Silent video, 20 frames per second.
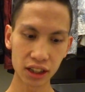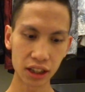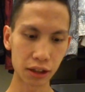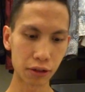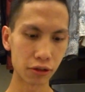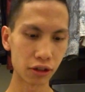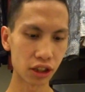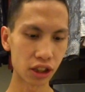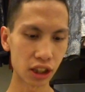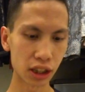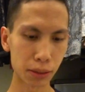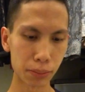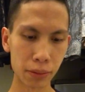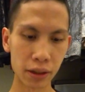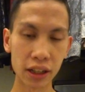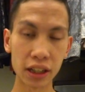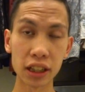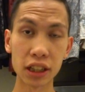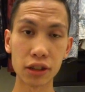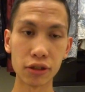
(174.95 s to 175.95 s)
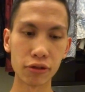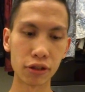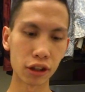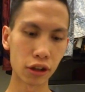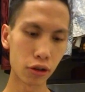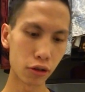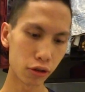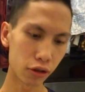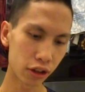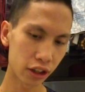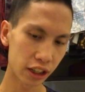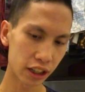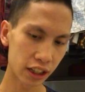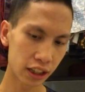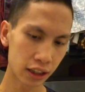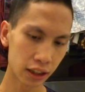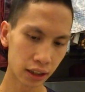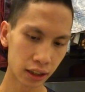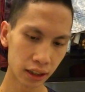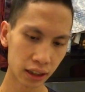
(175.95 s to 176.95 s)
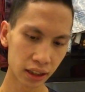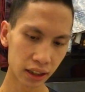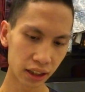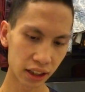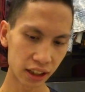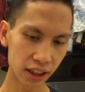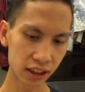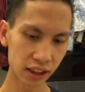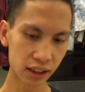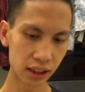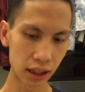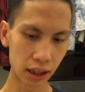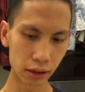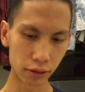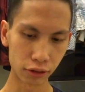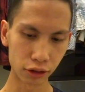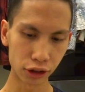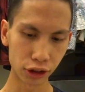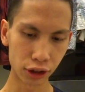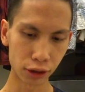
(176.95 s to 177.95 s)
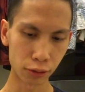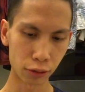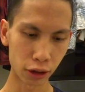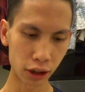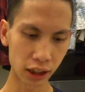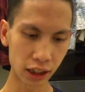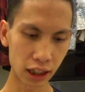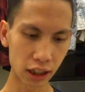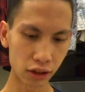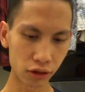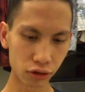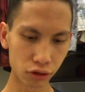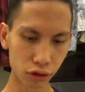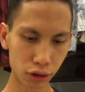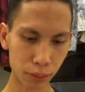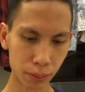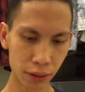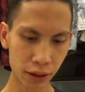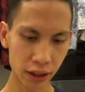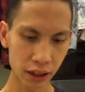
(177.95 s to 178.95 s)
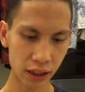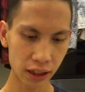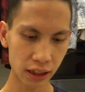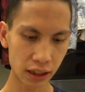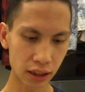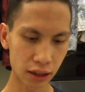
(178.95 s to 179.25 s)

It was just me recording things that really worked out for me.